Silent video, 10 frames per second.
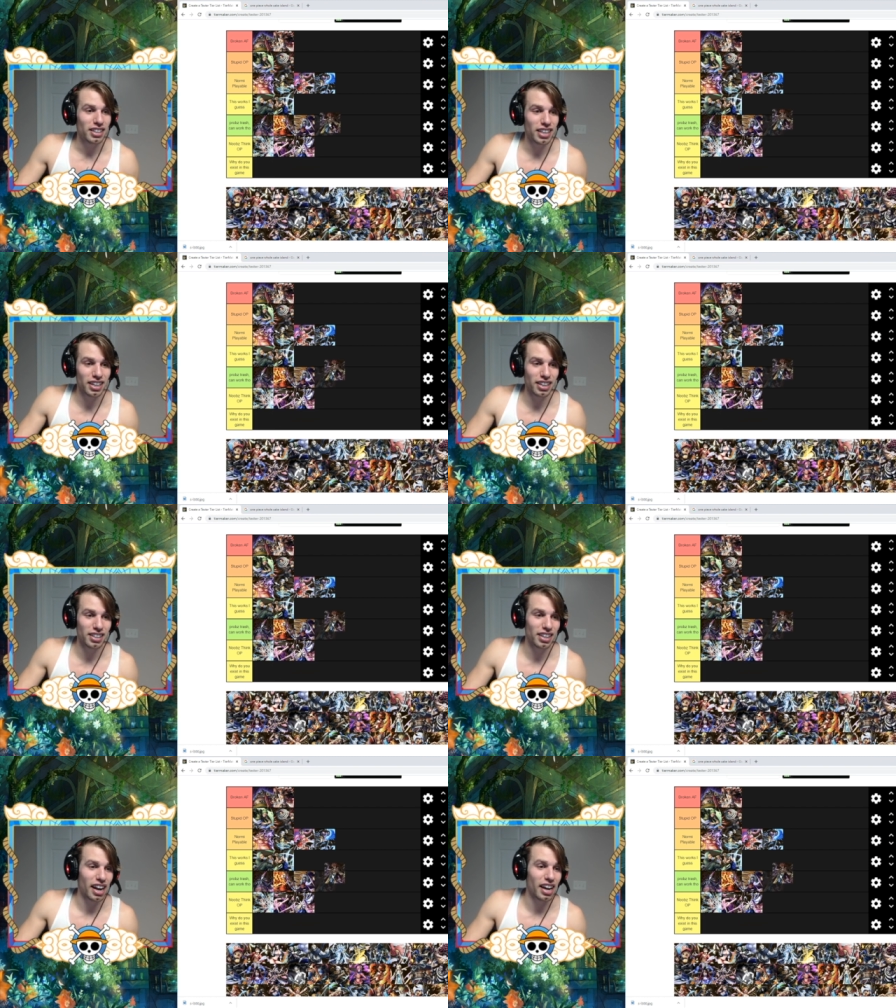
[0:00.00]

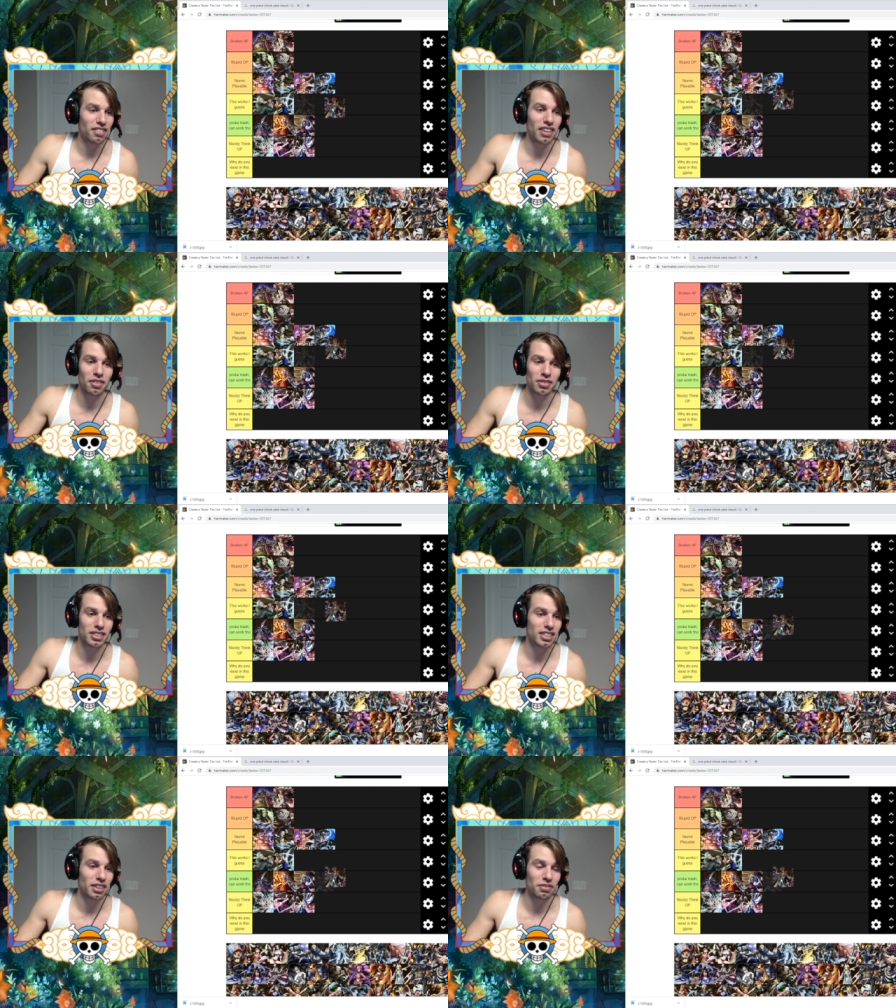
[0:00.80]
Kid, I have not been
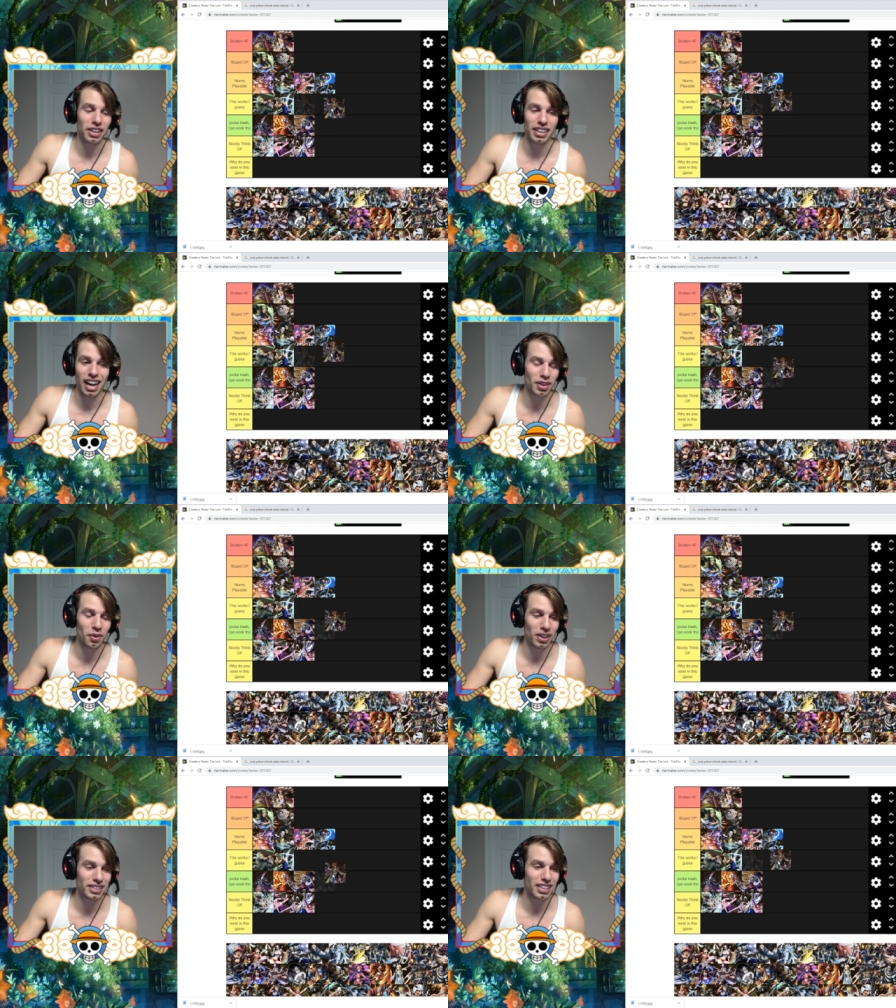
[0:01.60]
seeing him played. The
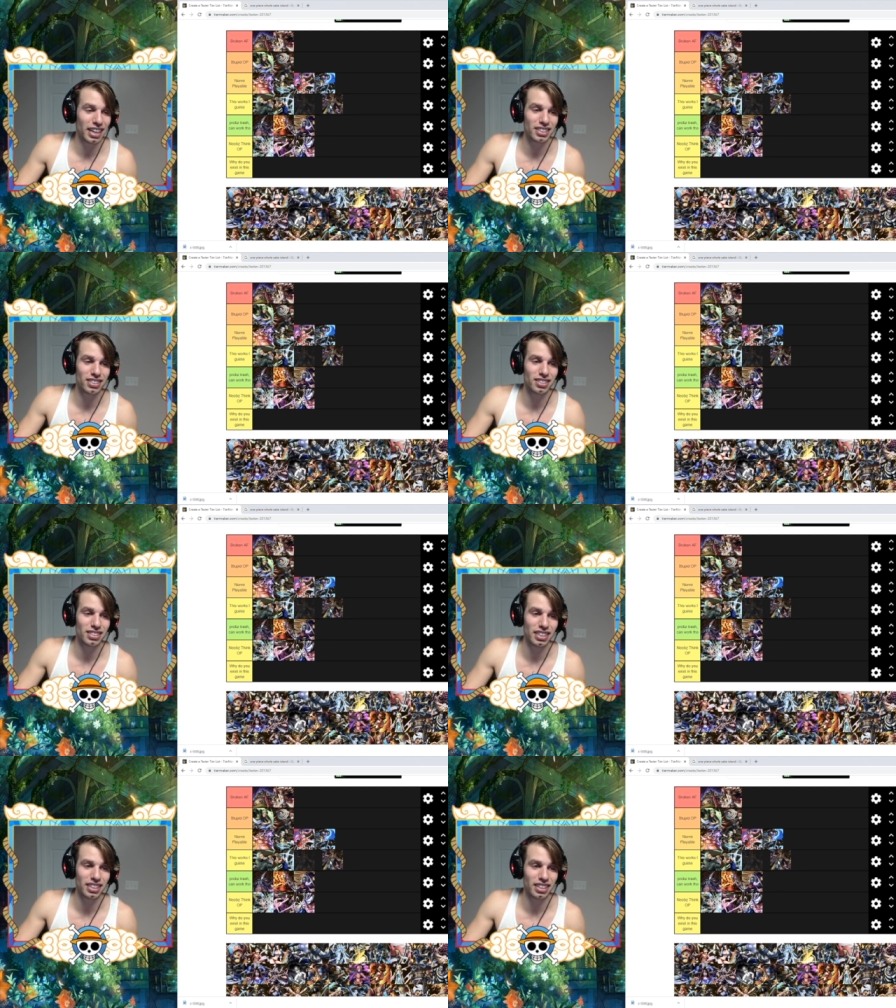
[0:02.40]
ones that I do
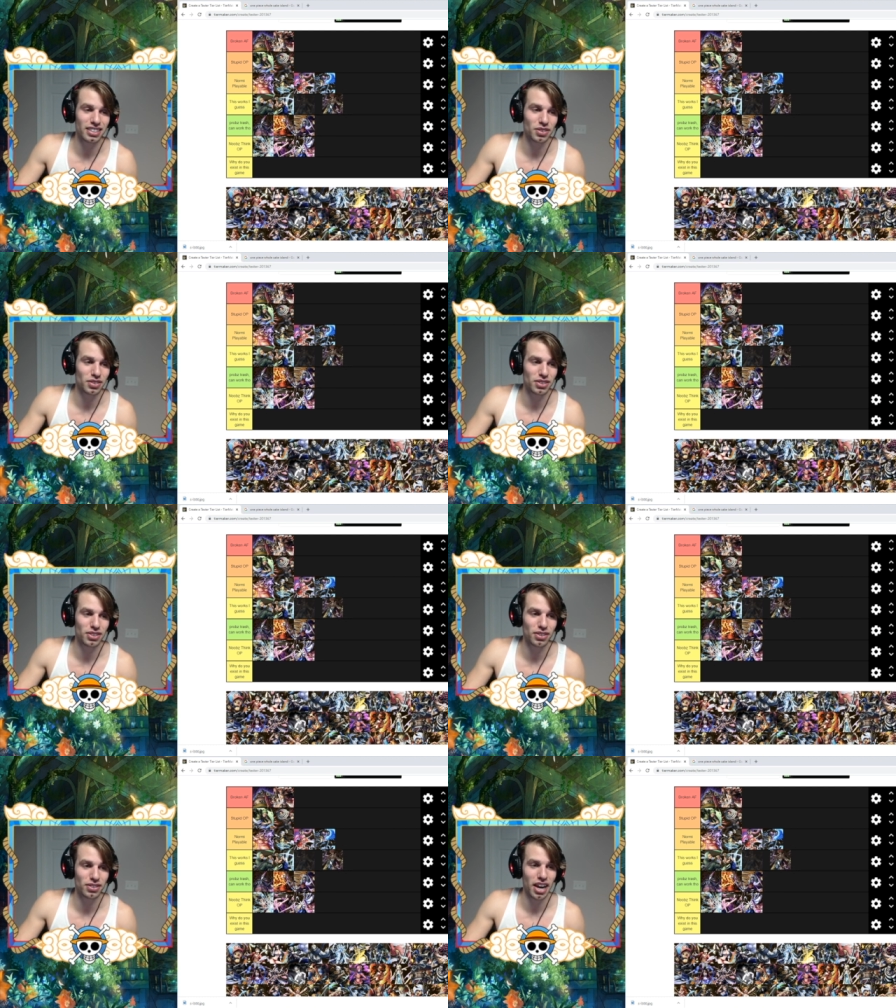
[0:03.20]
see like don't do
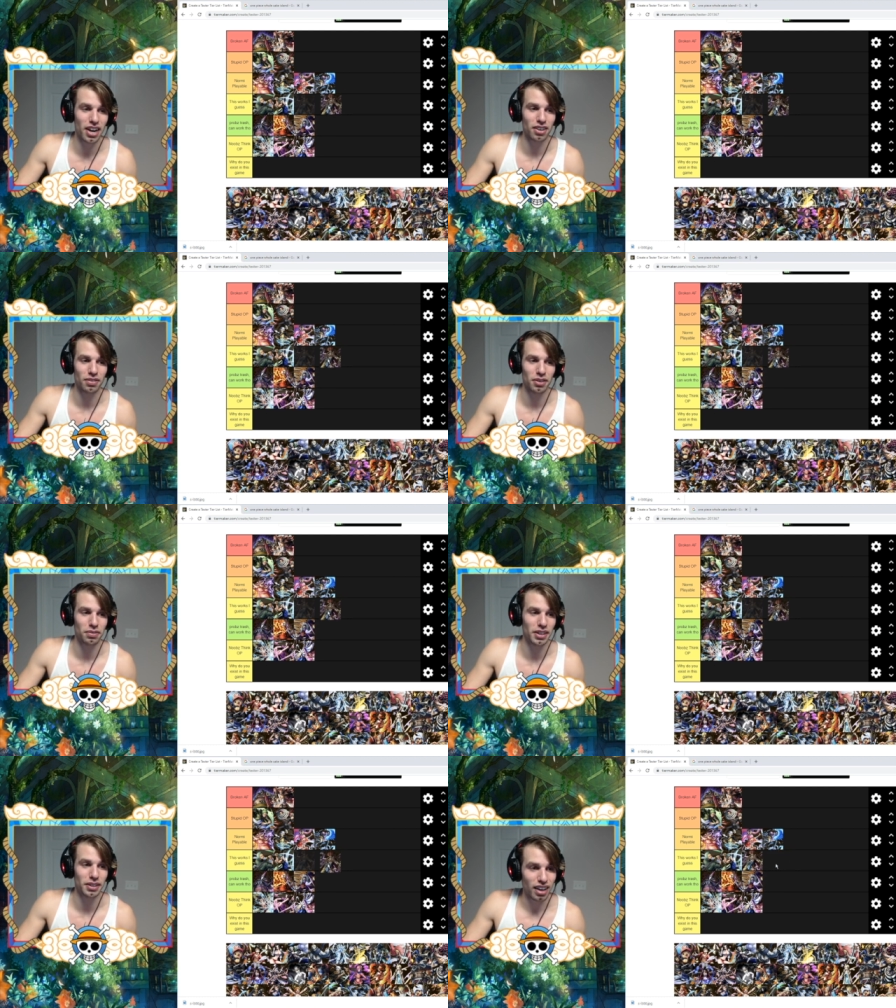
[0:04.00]
too terrible,
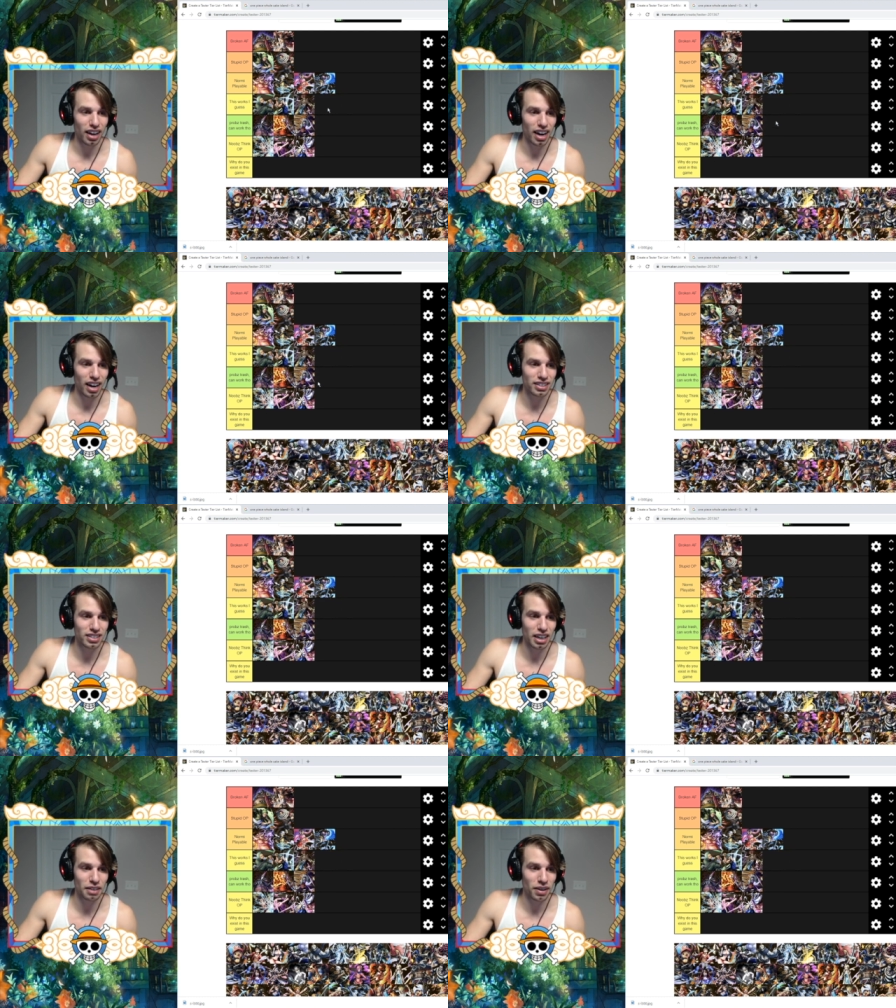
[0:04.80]
but
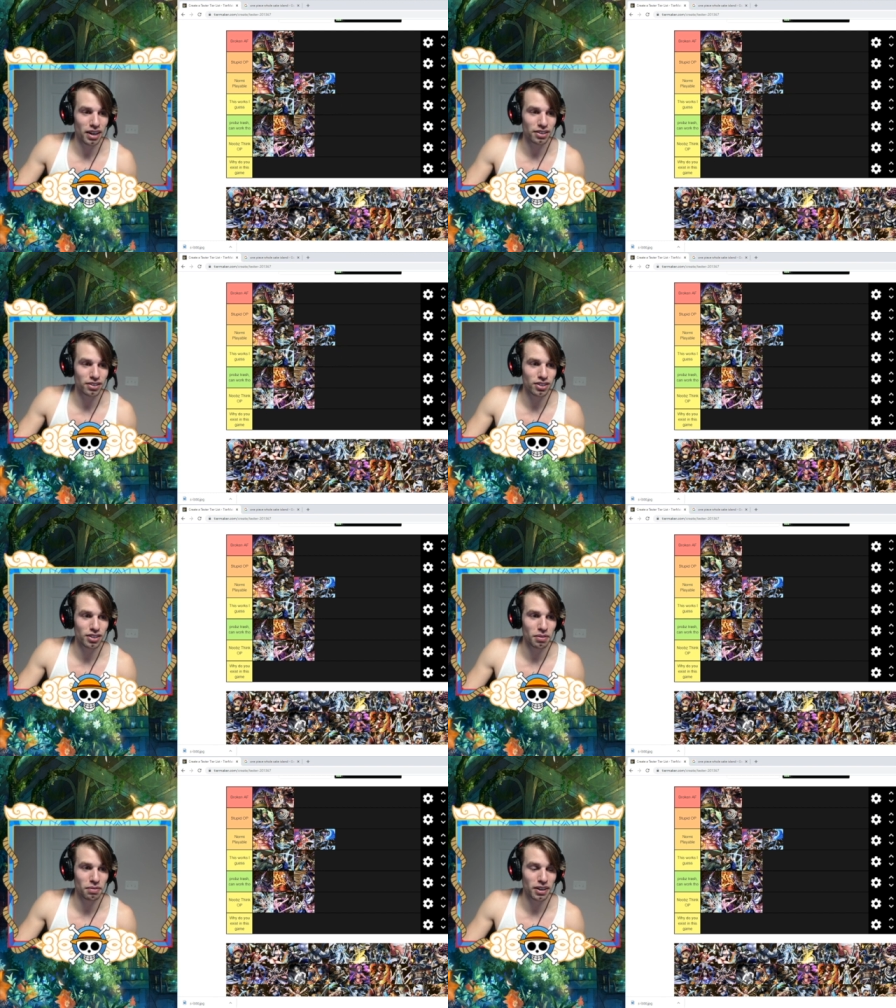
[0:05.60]
honestly, I'd probably throw
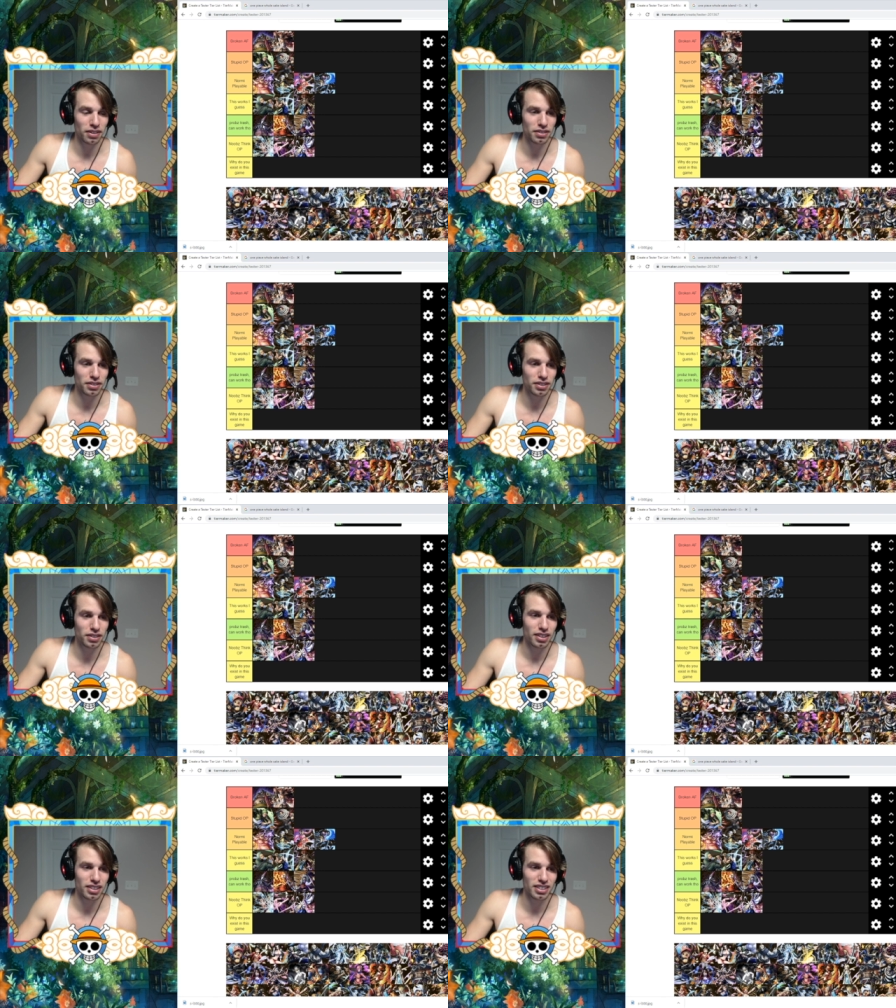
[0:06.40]
him above
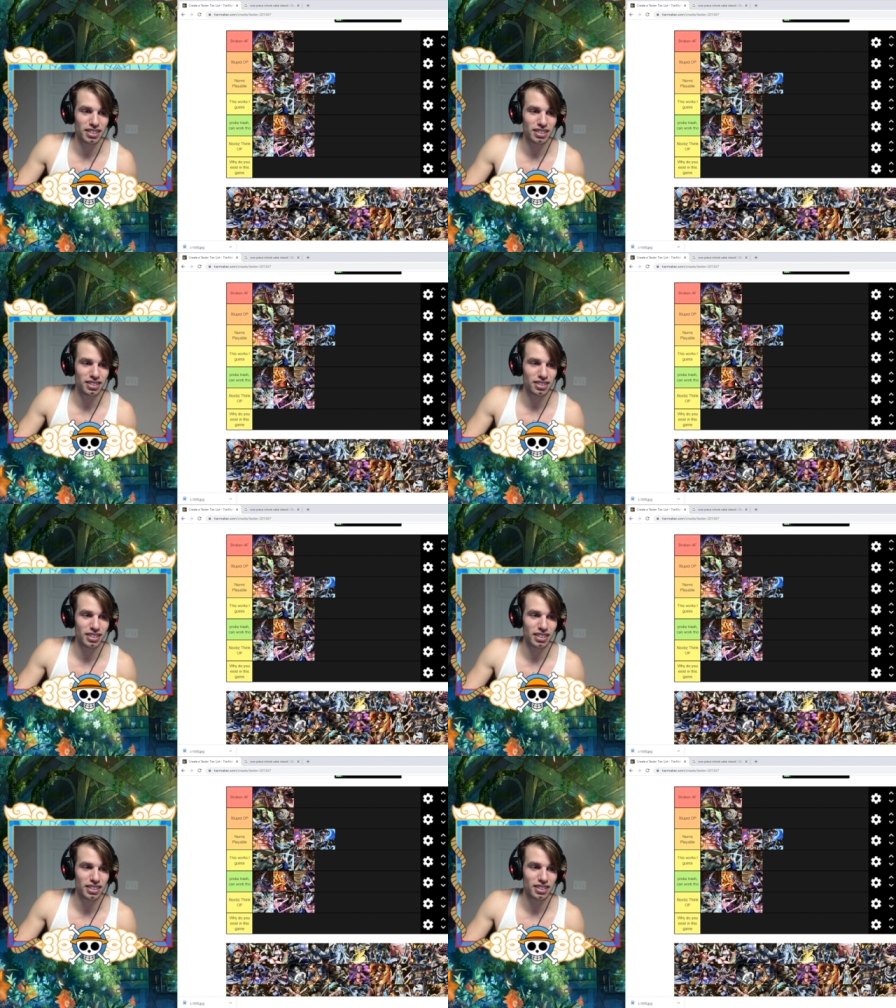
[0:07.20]
these
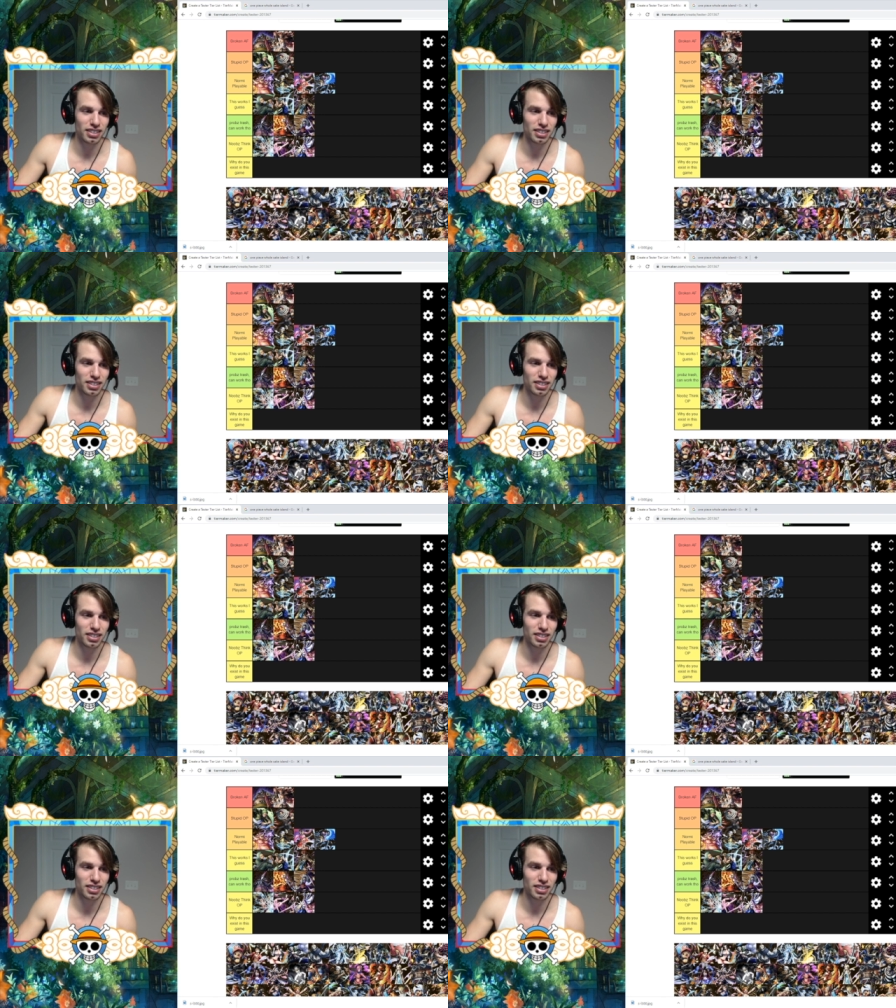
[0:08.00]
three.